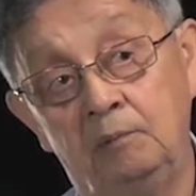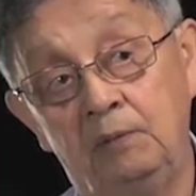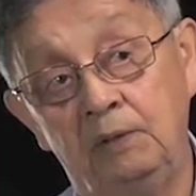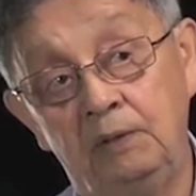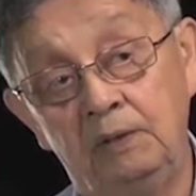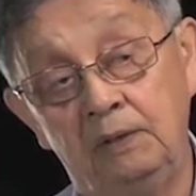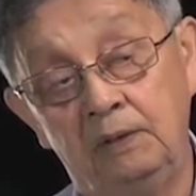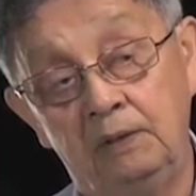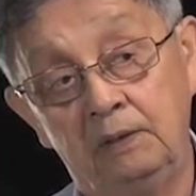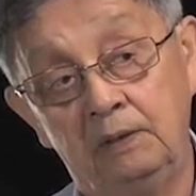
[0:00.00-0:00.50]

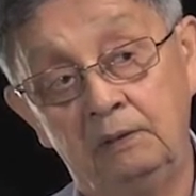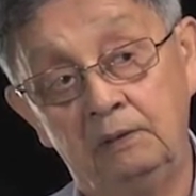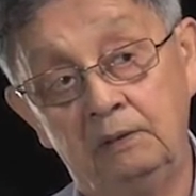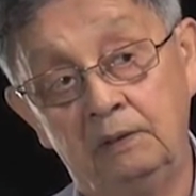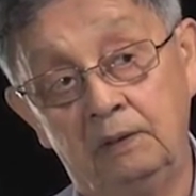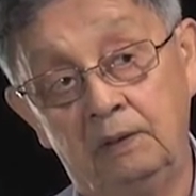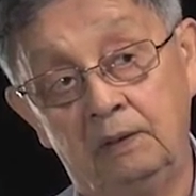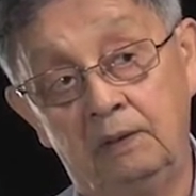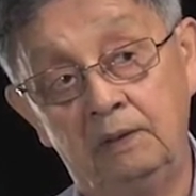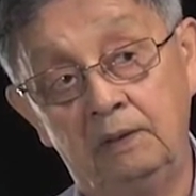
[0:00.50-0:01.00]
be
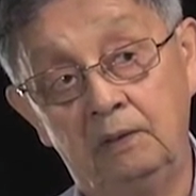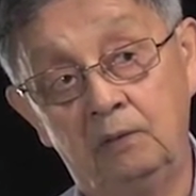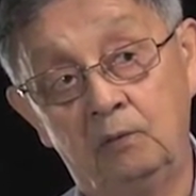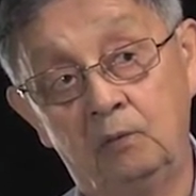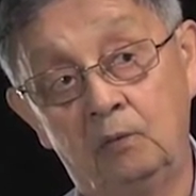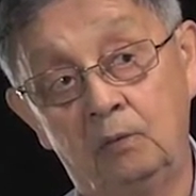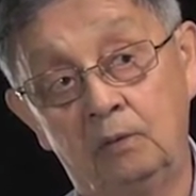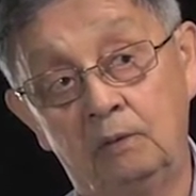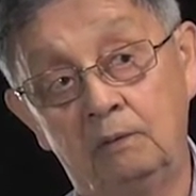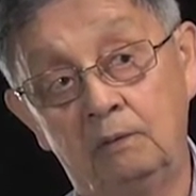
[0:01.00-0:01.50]
in the
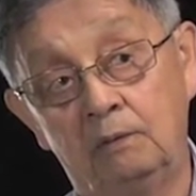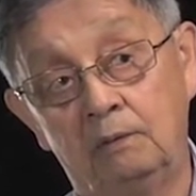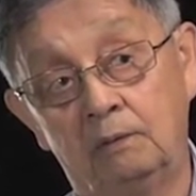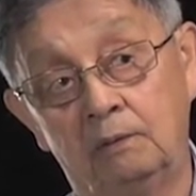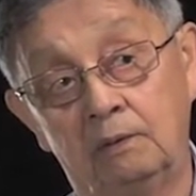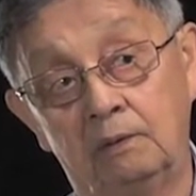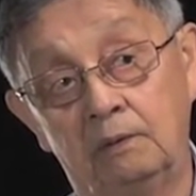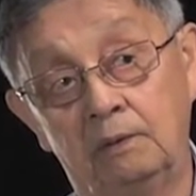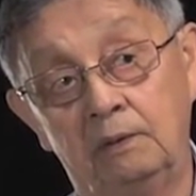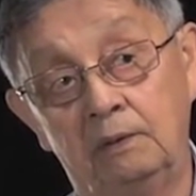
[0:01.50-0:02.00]
other
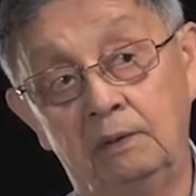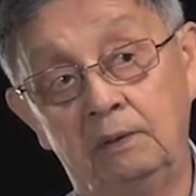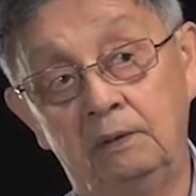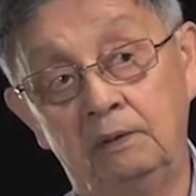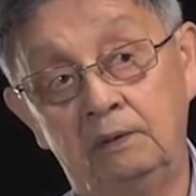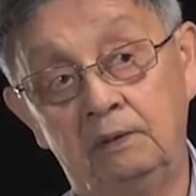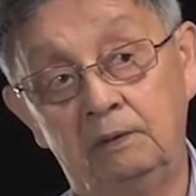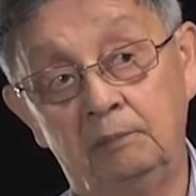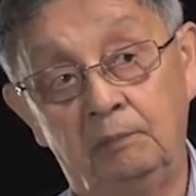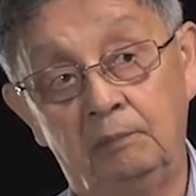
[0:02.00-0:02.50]
world,
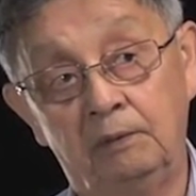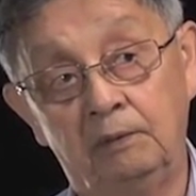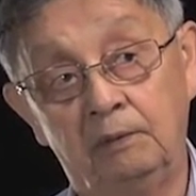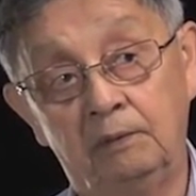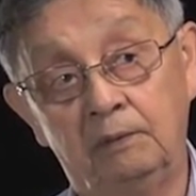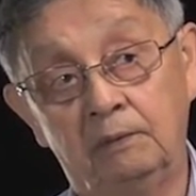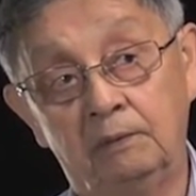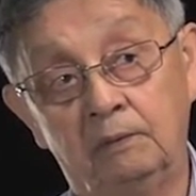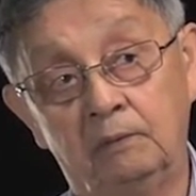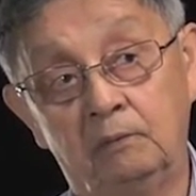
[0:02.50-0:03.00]
in the
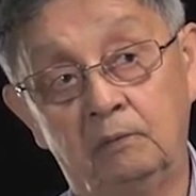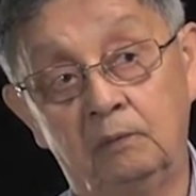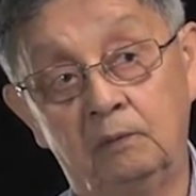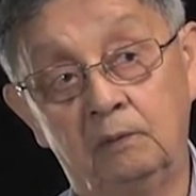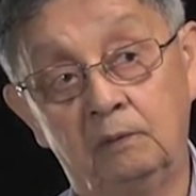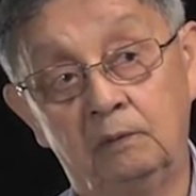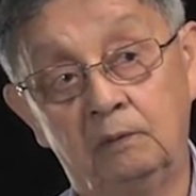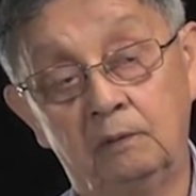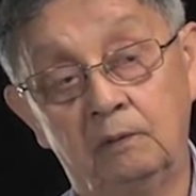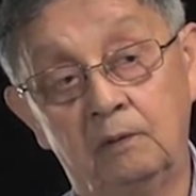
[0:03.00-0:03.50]
spiritual
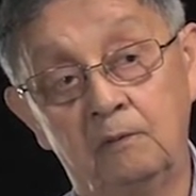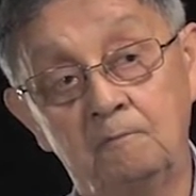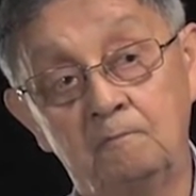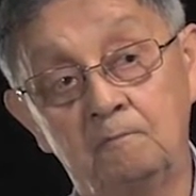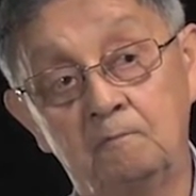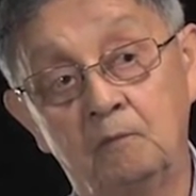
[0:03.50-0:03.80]
world,